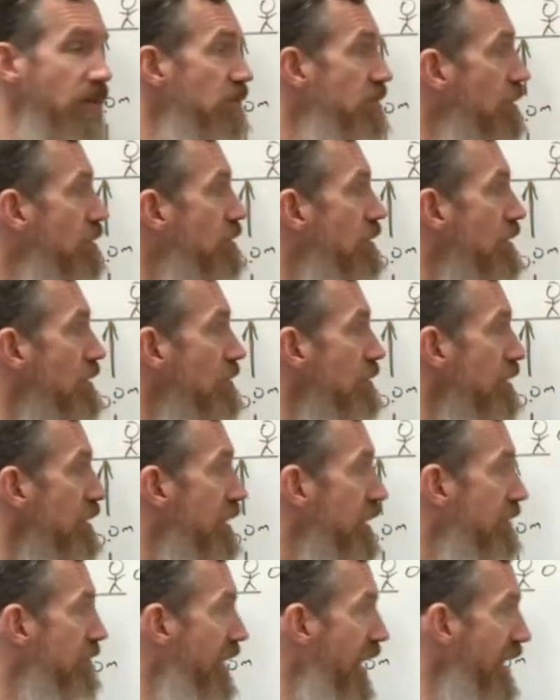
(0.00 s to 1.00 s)
So
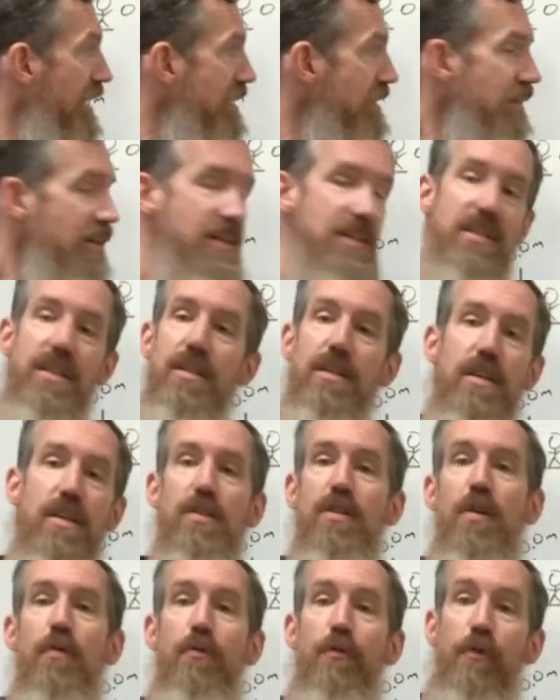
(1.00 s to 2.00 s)
if anything is in this
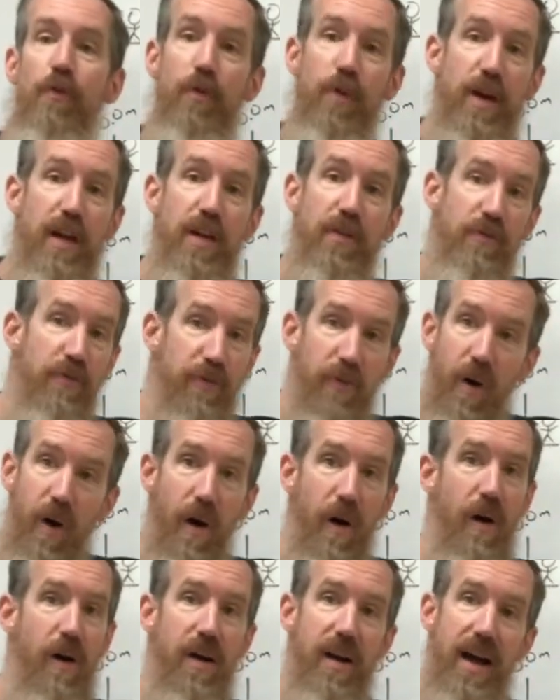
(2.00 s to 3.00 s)
free
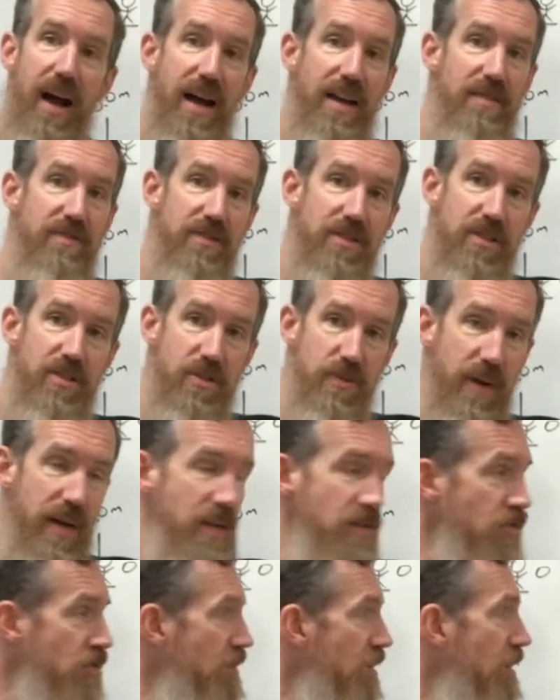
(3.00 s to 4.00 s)
fall kind of
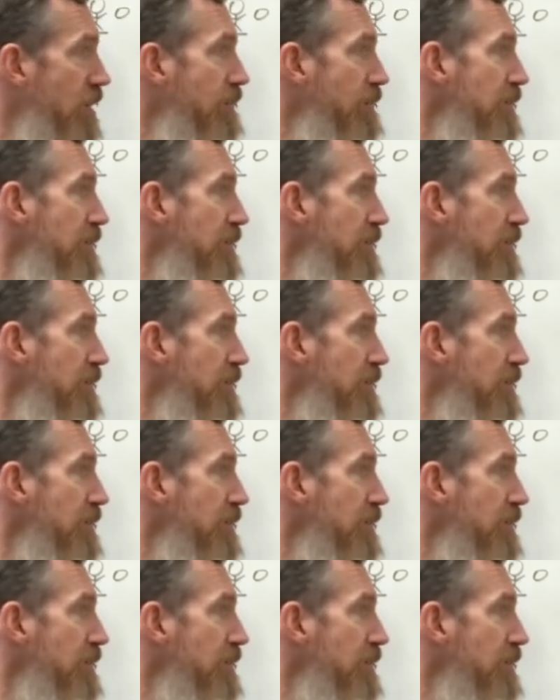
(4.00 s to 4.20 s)
situation,